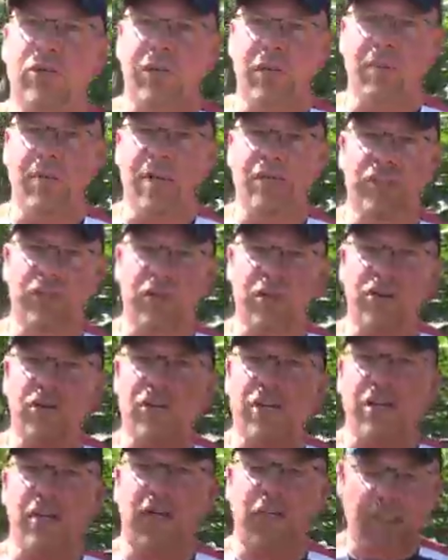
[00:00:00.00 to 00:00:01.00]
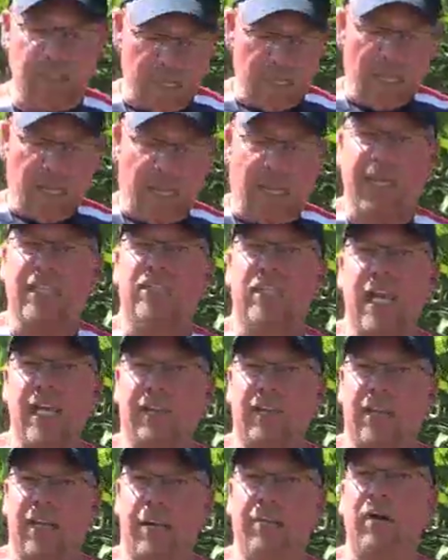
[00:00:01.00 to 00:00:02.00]
when you measure your yield is
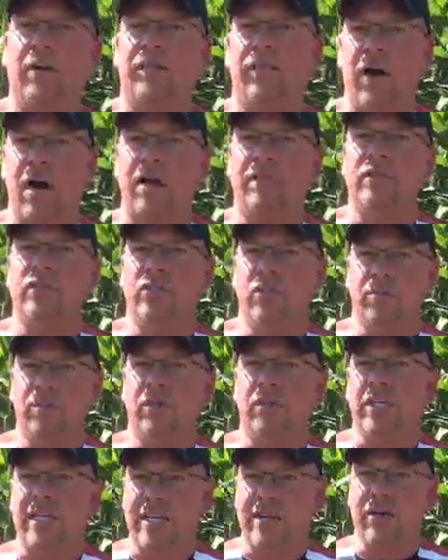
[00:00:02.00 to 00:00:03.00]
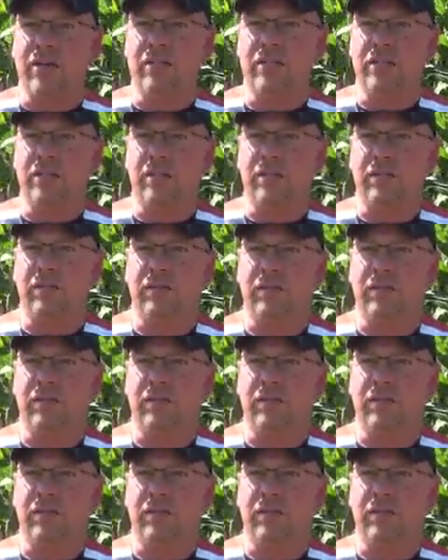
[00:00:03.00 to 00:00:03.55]
take the number of harvestable ears